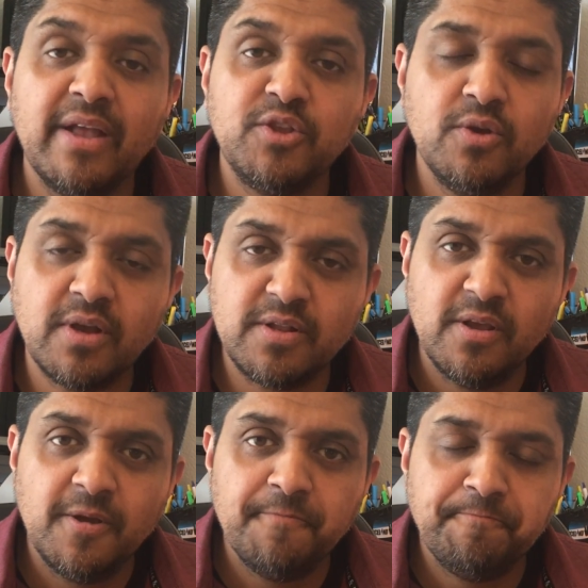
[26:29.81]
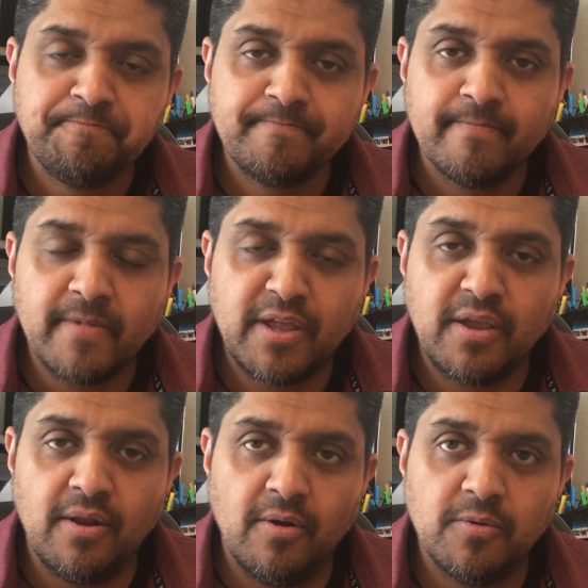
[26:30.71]
and you can,
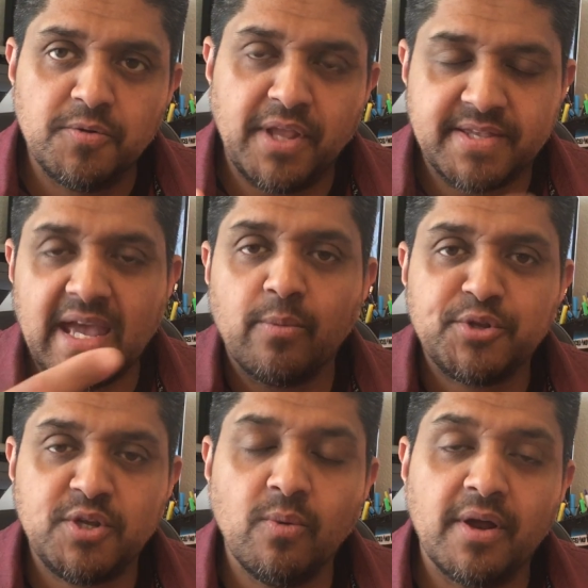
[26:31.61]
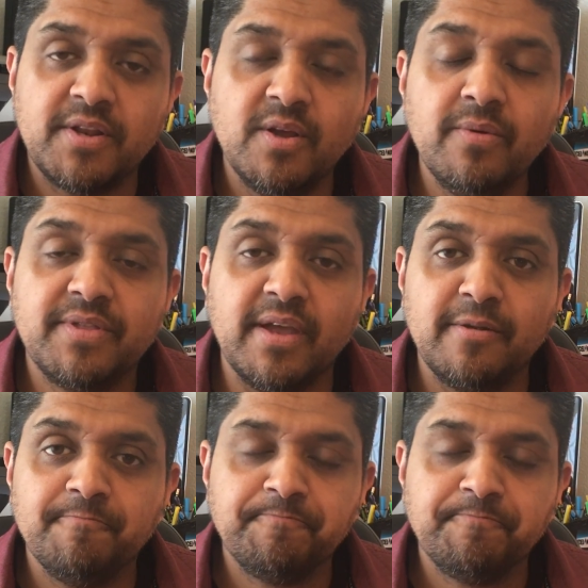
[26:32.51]
decide what you want to do with it.